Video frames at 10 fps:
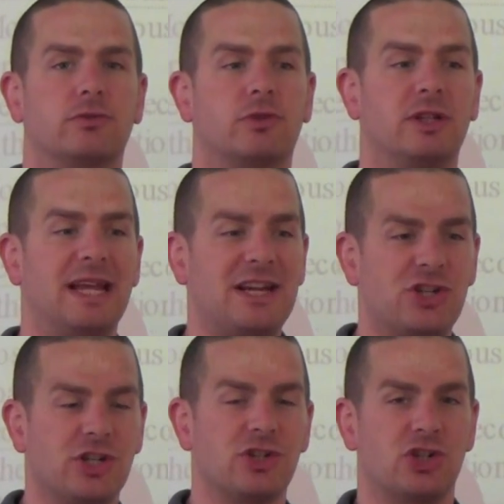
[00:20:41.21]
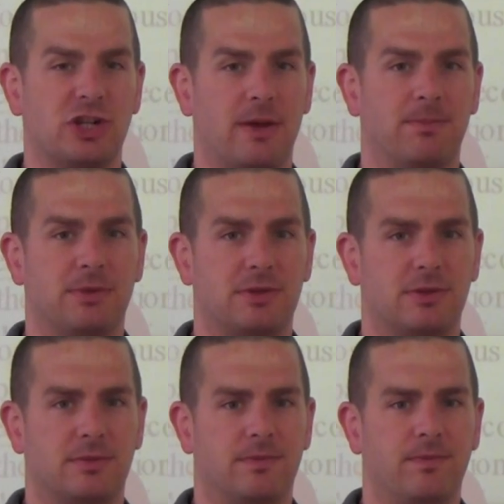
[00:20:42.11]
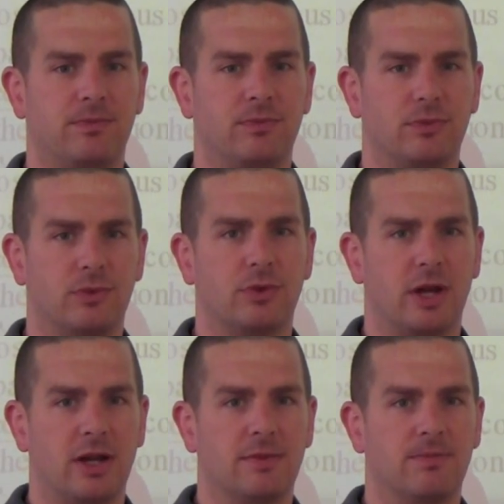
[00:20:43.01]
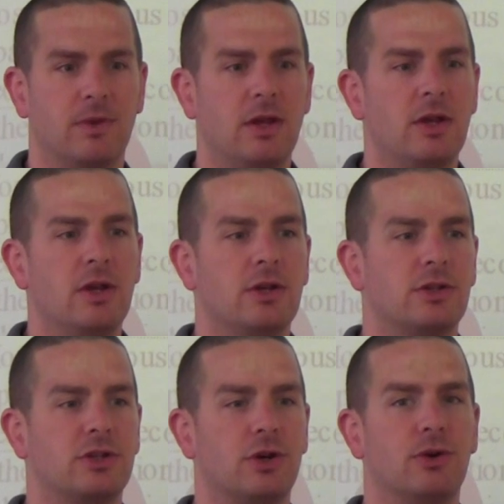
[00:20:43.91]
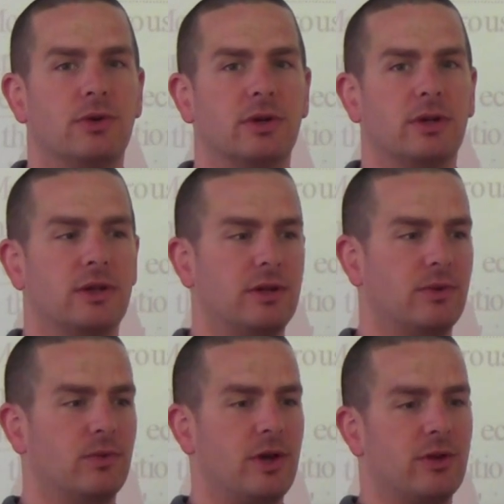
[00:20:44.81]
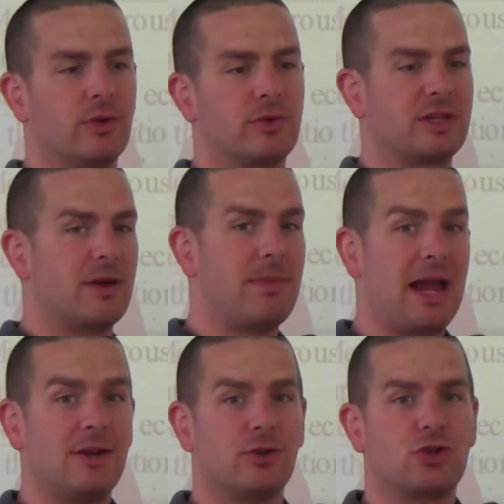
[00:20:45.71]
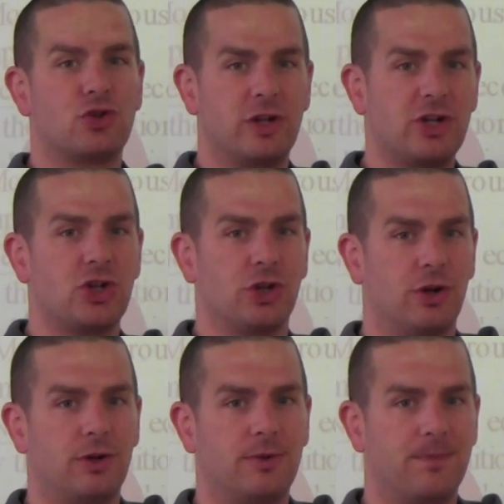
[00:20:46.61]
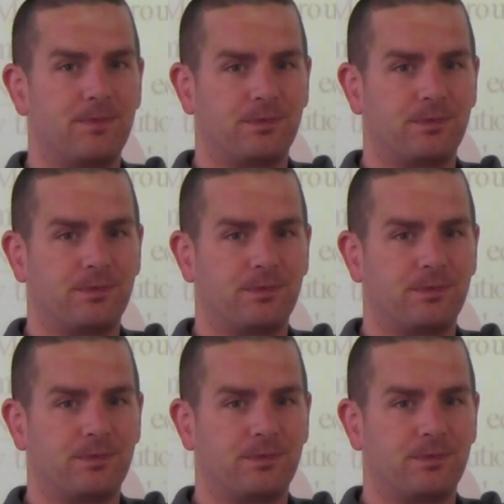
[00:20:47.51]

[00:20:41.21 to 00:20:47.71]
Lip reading: relationships. Okay? So whether it was command or traditional,